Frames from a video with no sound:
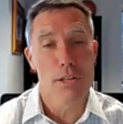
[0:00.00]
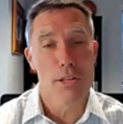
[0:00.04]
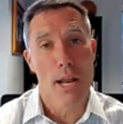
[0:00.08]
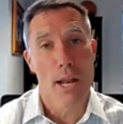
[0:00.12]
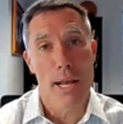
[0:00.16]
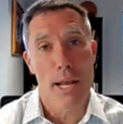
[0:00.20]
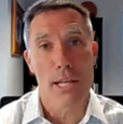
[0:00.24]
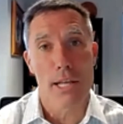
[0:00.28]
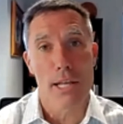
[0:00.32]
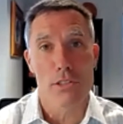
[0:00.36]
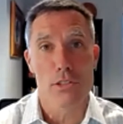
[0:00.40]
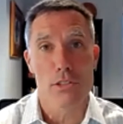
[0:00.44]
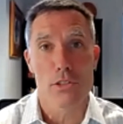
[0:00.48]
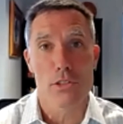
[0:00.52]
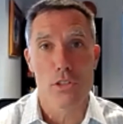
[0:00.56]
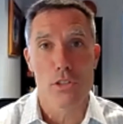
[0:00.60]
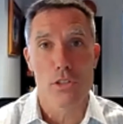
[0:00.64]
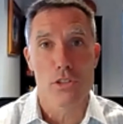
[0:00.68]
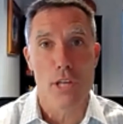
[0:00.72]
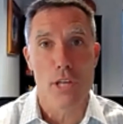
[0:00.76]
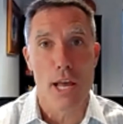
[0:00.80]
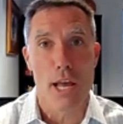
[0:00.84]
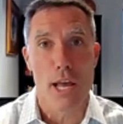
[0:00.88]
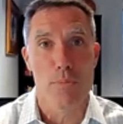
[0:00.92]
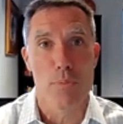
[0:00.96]
I guess
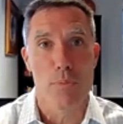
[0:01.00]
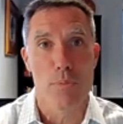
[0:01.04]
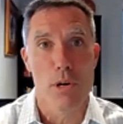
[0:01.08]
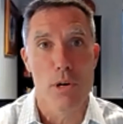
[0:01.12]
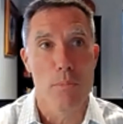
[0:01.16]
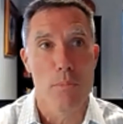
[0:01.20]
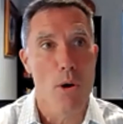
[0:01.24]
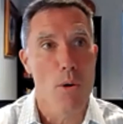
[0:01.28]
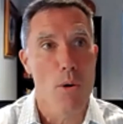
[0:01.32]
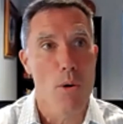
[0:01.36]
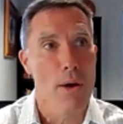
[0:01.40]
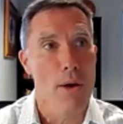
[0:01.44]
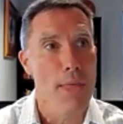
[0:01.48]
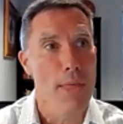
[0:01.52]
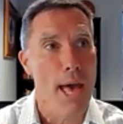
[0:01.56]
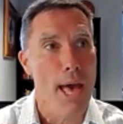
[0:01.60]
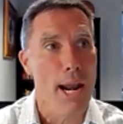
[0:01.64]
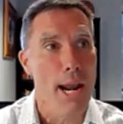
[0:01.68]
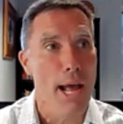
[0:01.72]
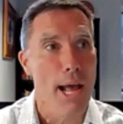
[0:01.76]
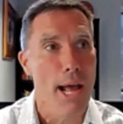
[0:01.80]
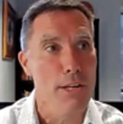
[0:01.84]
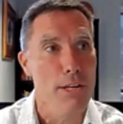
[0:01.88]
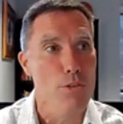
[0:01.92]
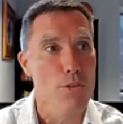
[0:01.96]
just kind of putting a bow on
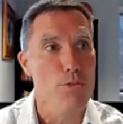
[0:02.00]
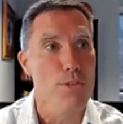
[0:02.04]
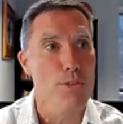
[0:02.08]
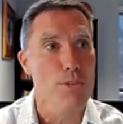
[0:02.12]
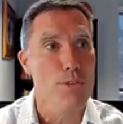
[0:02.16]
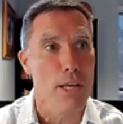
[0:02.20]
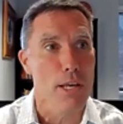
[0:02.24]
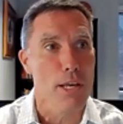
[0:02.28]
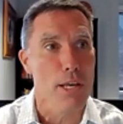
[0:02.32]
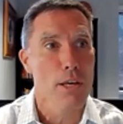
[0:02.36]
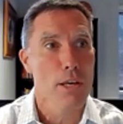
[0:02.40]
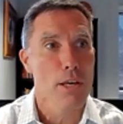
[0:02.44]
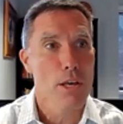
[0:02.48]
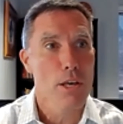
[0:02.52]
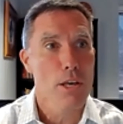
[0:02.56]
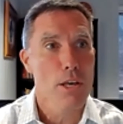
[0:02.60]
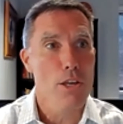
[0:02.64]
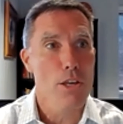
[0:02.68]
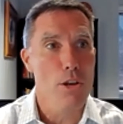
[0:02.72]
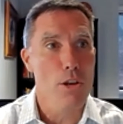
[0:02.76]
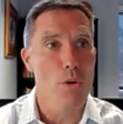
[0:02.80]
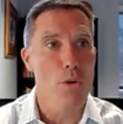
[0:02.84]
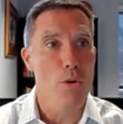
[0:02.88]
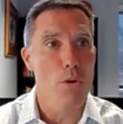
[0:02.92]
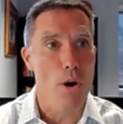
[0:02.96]
that, I do think,
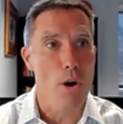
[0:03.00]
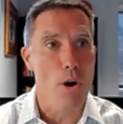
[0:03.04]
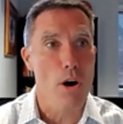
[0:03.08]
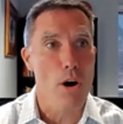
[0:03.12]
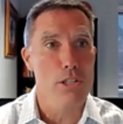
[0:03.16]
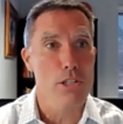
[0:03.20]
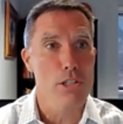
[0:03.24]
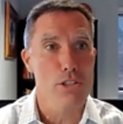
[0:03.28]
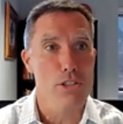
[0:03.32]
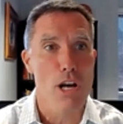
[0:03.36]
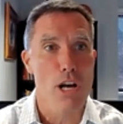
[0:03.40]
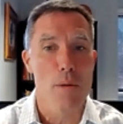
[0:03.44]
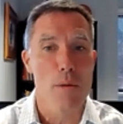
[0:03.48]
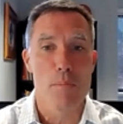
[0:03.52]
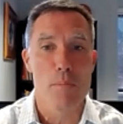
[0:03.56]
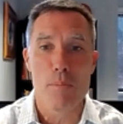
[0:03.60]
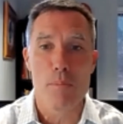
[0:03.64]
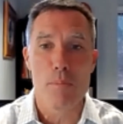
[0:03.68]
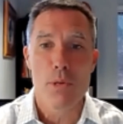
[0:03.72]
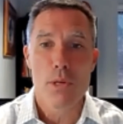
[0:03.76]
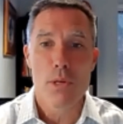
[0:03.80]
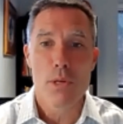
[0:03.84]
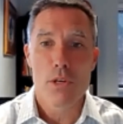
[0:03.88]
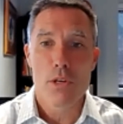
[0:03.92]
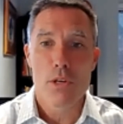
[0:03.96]
there are
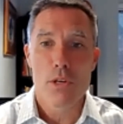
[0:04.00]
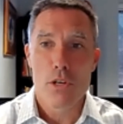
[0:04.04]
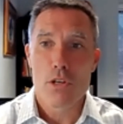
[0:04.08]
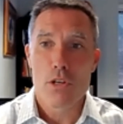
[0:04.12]
some